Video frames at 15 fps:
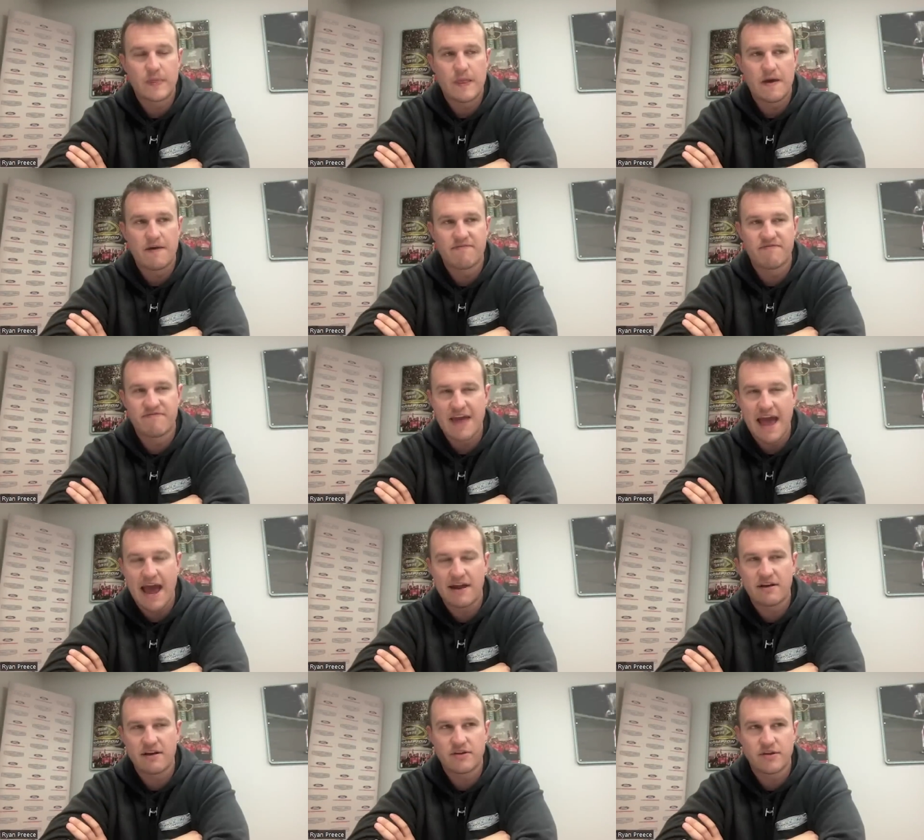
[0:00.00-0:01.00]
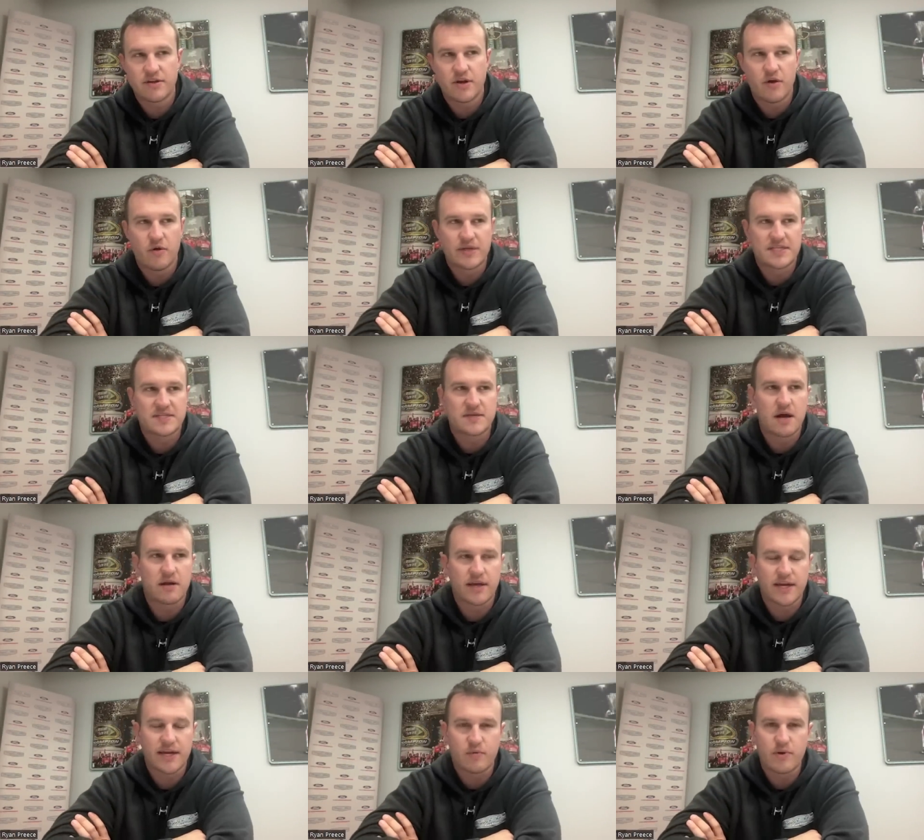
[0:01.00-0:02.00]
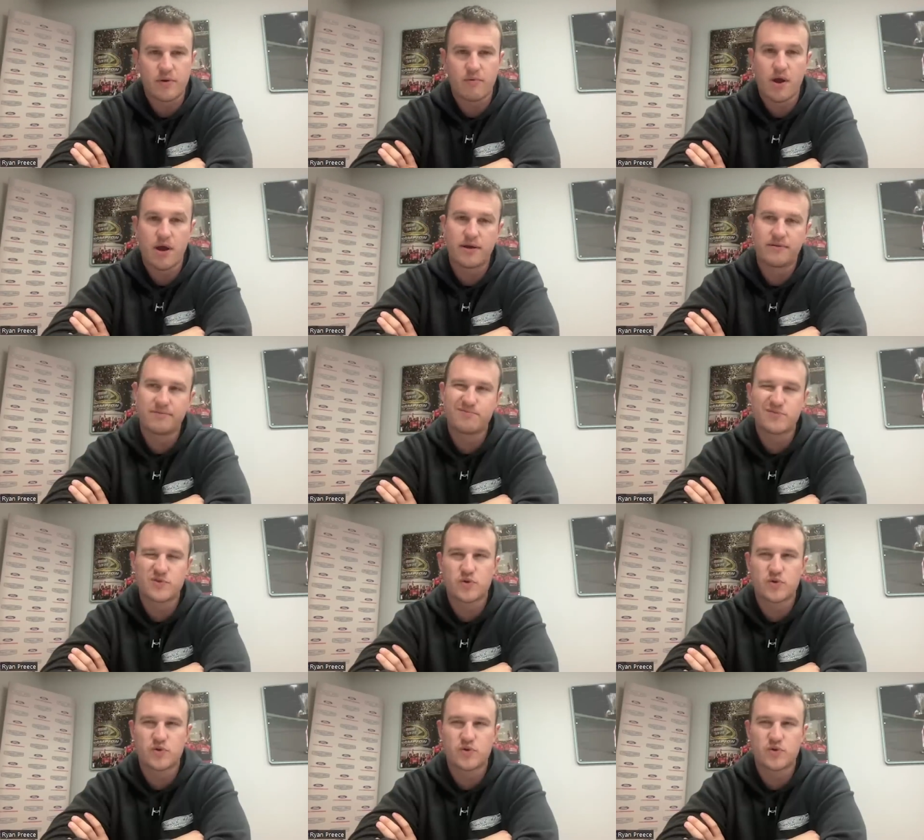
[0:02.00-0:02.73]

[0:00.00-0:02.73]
of that you know it's not like we run